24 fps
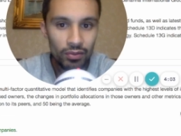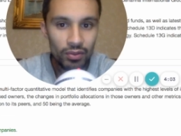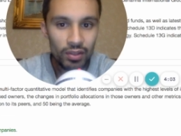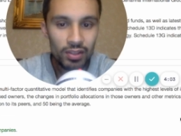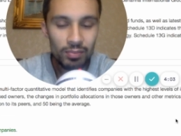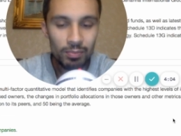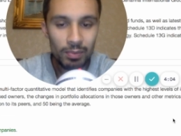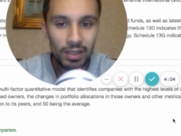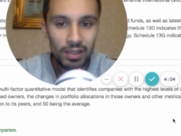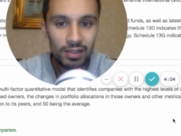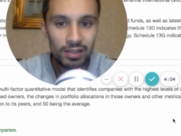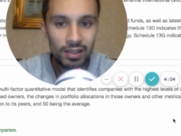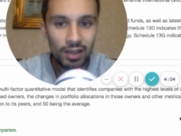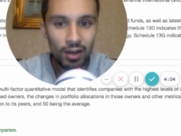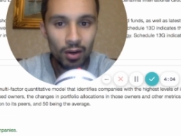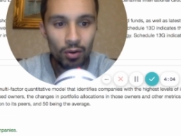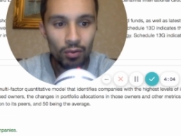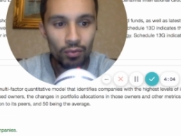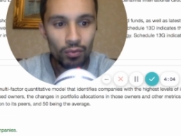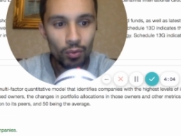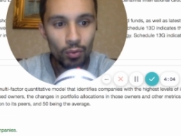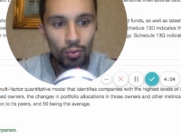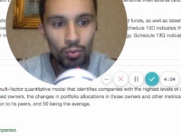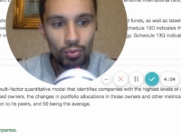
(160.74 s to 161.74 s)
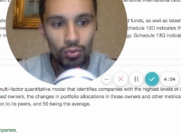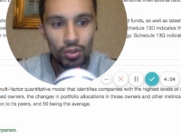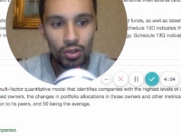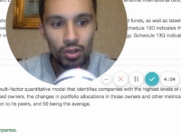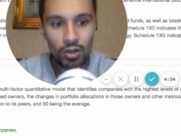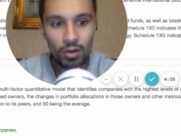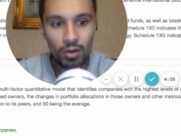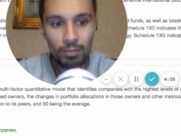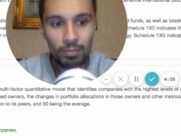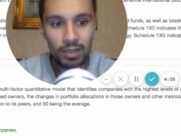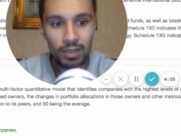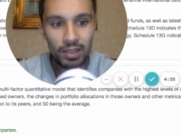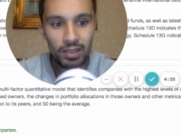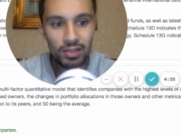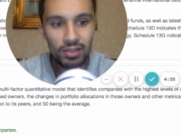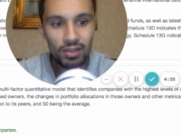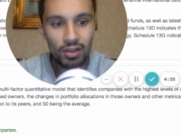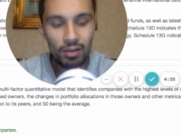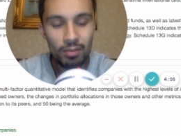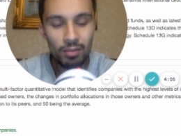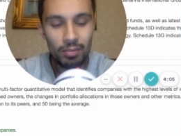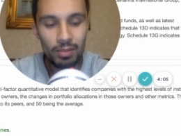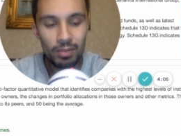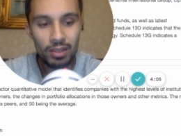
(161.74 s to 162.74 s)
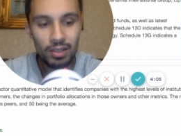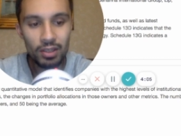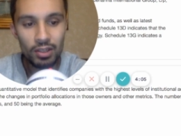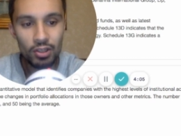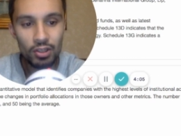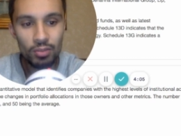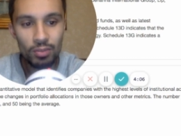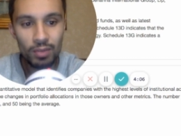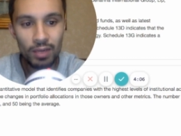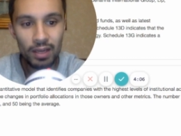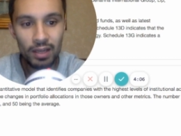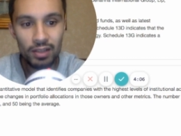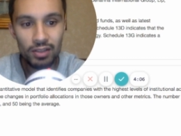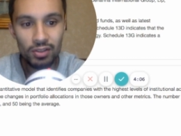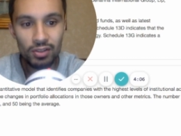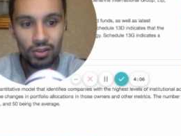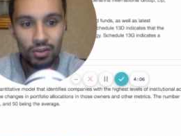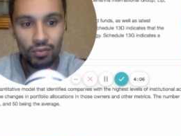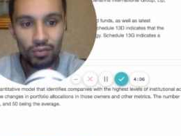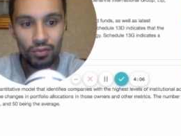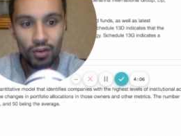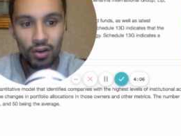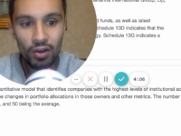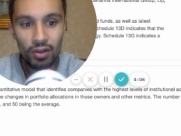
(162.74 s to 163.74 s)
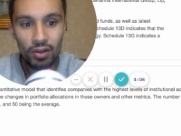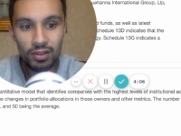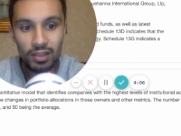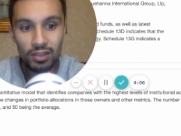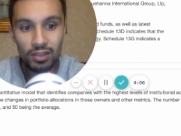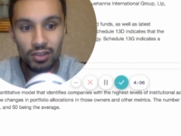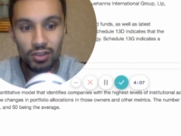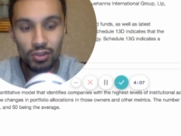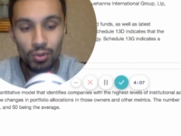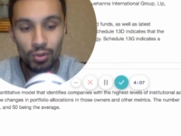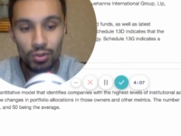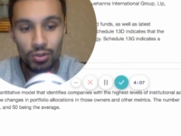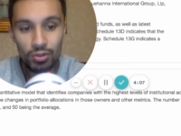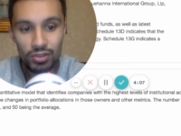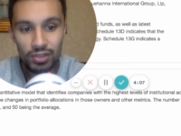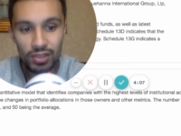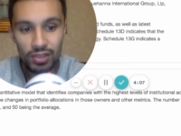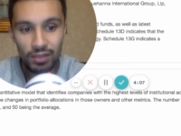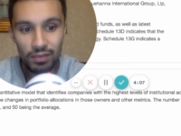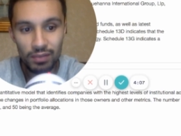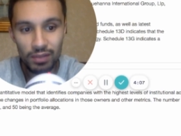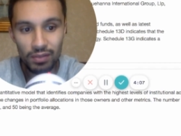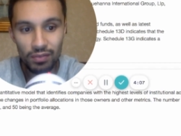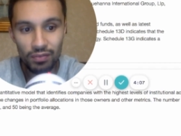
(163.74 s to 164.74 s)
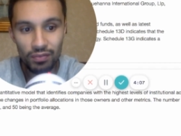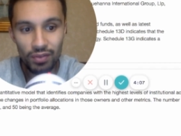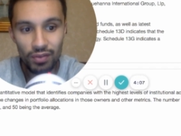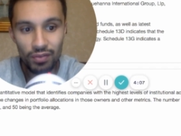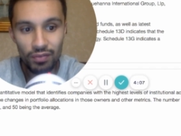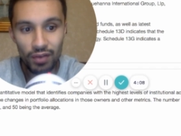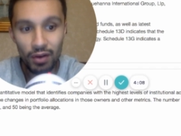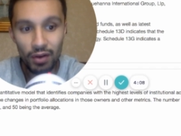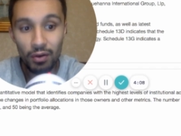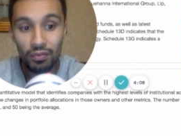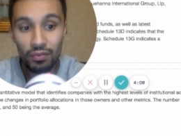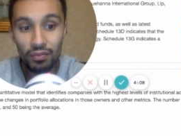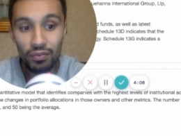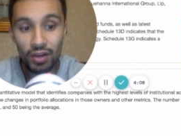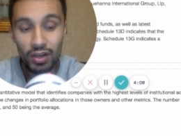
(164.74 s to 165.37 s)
This means out of all the companies that are being accumulated so far, they're 275th out of